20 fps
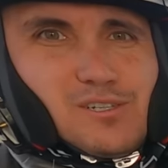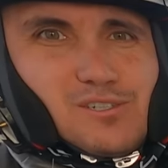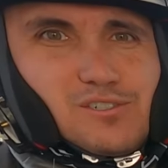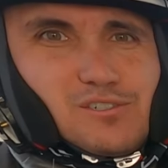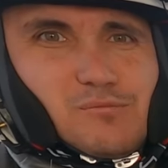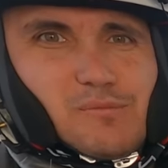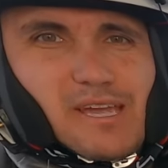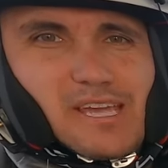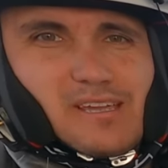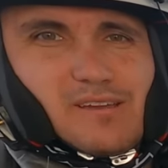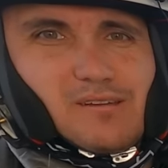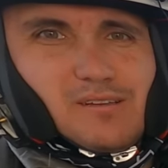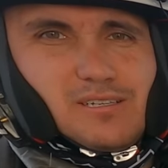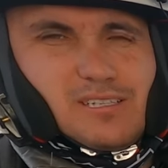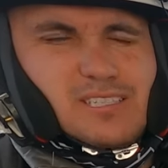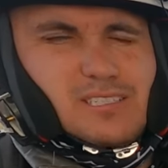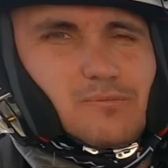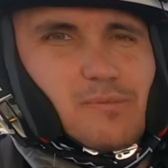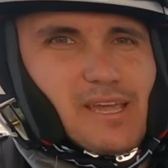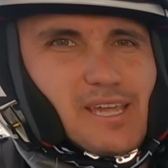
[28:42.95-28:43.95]

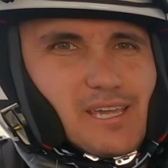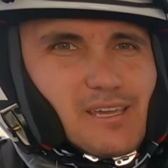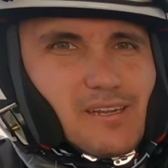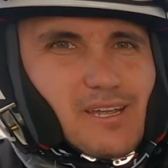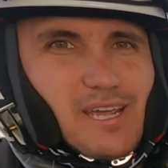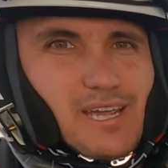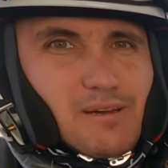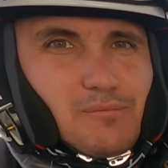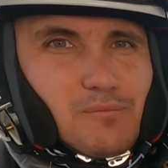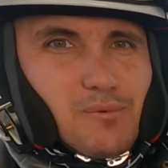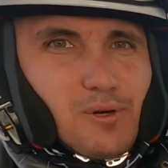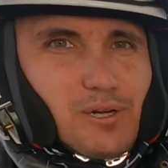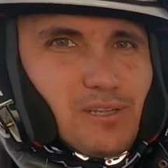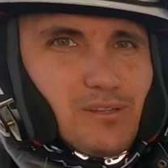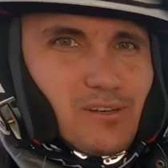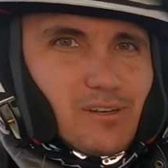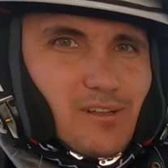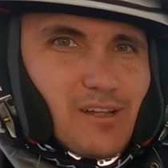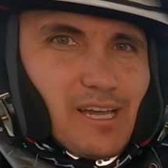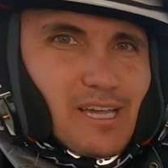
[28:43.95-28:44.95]
It's making Amboy
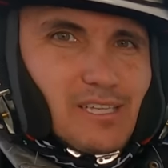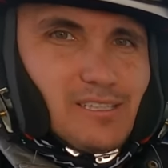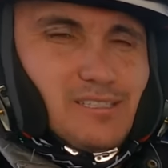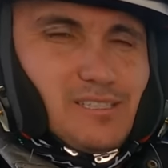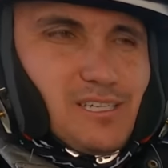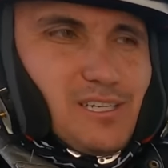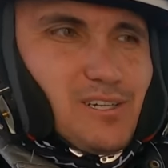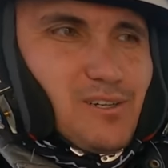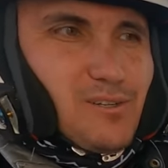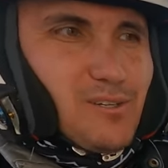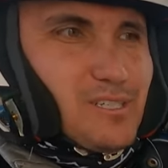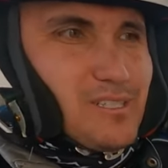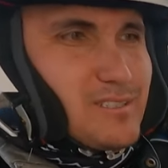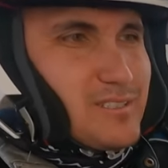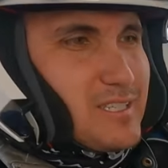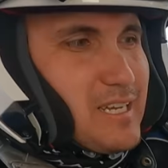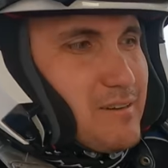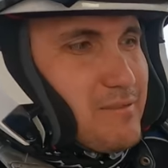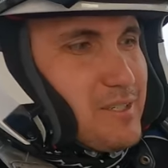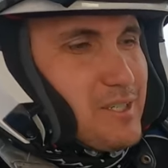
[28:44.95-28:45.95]
look like a deal at
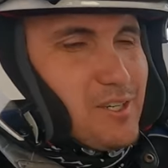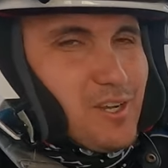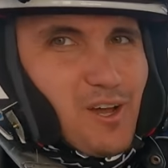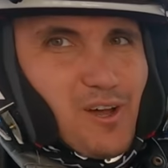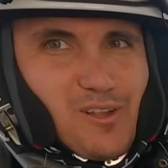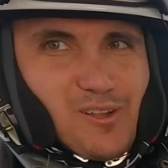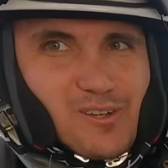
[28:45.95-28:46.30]
$7.